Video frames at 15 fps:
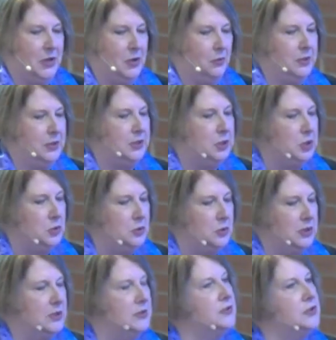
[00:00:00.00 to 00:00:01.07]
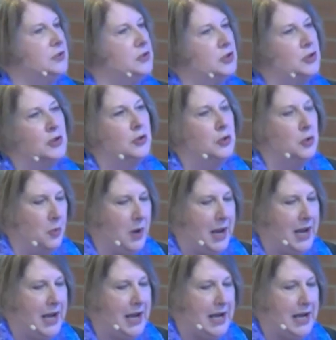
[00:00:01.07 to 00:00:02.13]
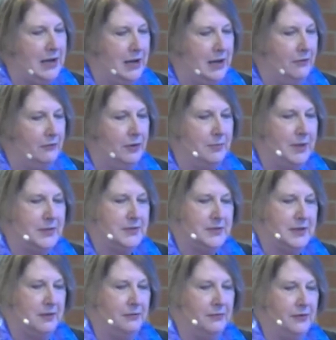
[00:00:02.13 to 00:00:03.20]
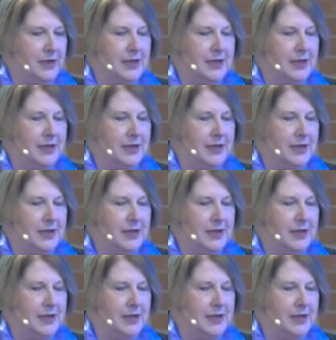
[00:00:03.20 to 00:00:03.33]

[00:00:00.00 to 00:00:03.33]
with lures to turn away from our suffering.